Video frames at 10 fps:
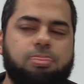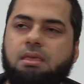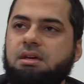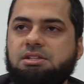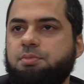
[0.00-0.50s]

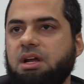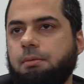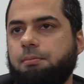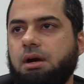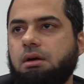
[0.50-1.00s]
They just break
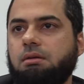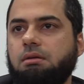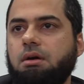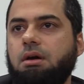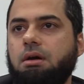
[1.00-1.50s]
apart.
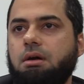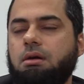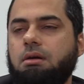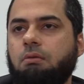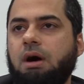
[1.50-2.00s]

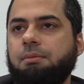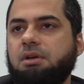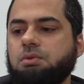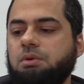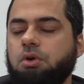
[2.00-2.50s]
Why?
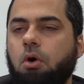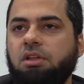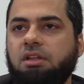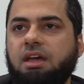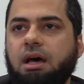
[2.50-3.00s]
Because what was
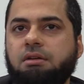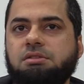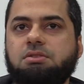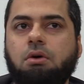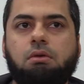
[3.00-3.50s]
holding them together
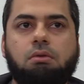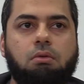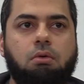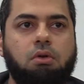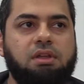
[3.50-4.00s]
is
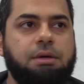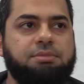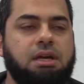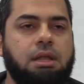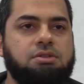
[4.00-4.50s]

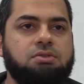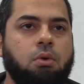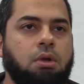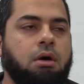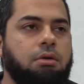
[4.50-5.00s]
no
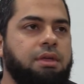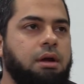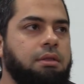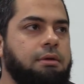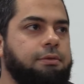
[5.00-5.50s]
longer
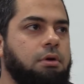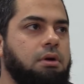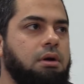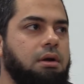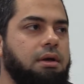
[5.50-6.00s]
there,
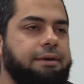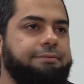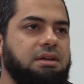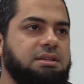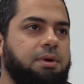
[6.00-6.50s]
therefore it
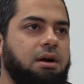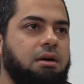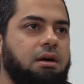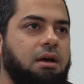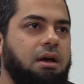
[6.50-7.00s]
falls
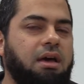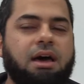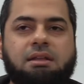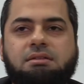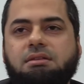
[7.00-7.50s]
apart.
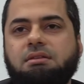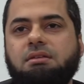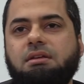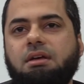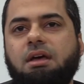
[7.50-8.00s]
And
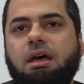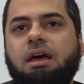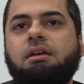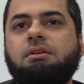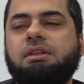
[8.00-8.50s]

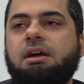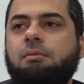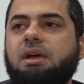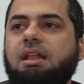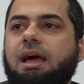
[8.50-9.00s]
in the
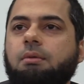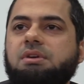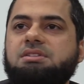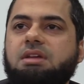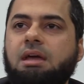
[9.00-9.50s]
Arabic
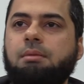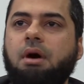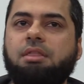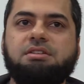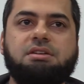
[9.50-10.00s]
language, a
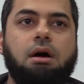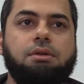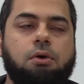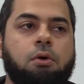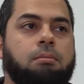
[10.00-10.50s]
mother is
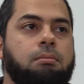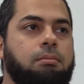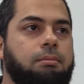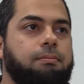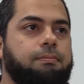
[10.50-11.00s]
called
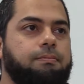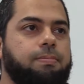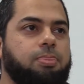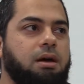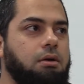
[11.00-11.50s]

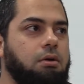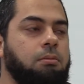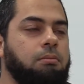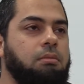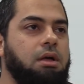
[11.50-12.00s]
right?
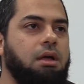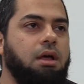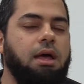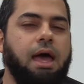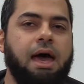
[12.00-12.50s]

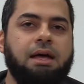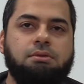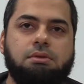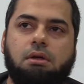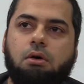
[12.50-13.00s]
And